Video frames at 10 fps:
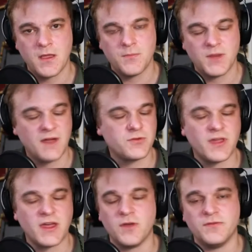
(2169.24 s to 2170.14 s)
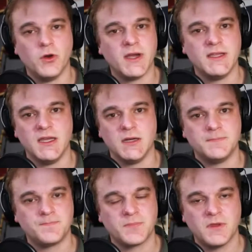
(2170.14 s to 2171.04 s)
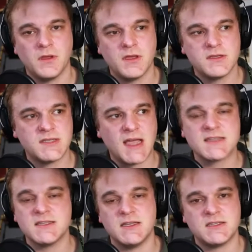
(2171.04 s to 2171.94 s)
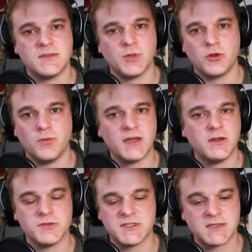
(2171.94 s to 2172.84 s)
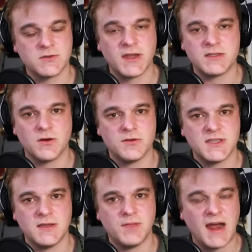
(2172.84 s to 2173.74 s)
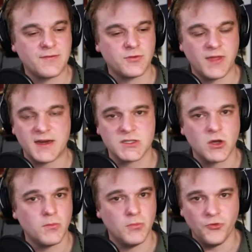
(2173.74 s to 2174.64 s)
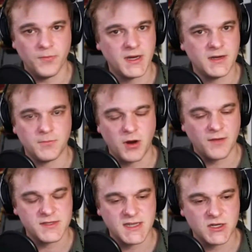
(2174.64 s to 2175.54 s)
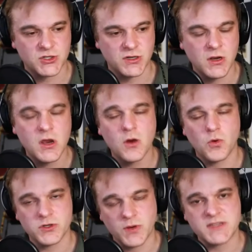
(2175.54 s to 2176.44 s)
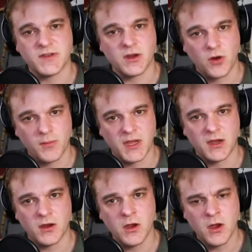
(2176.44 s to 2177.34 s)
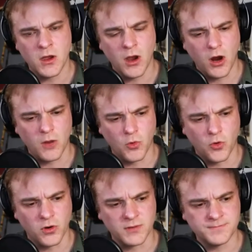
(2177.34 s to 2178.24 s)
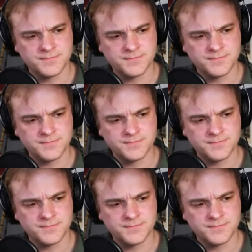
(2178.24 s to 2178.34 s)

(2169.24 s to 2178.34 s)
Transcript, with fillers: but after that, you have no idea. Saxony is similar. You might know six or eight turns in, but after that, it's all movement and improvisation. Whereas Rusviet and Crimea are more